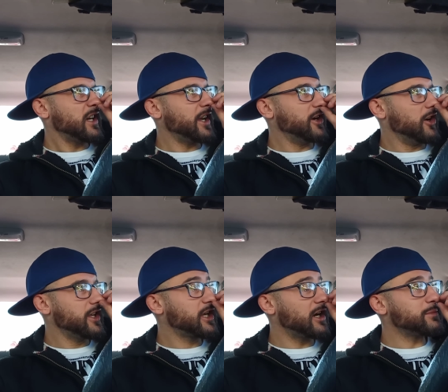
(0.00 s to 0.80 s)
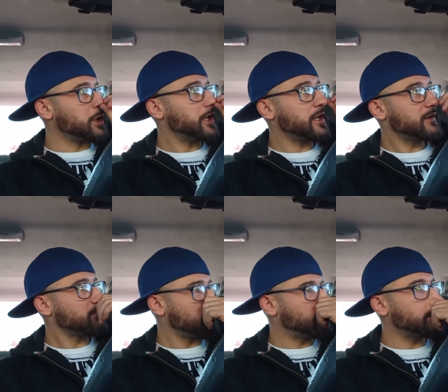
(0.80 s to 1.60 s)
I know he comes here.
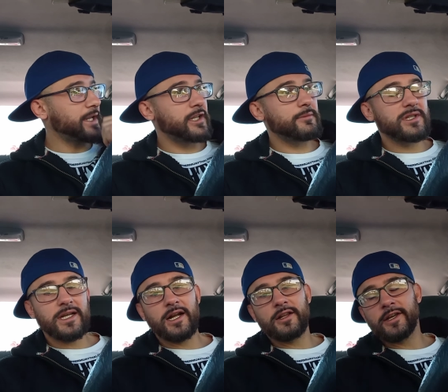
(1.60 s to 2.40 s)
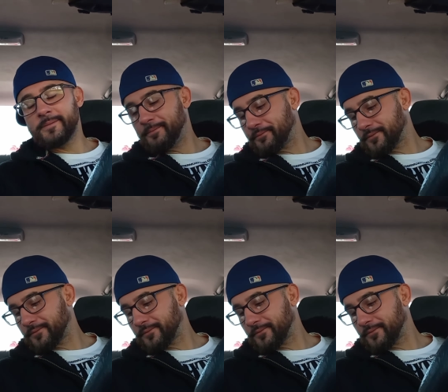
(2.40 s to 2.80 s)
Met him in Thailand.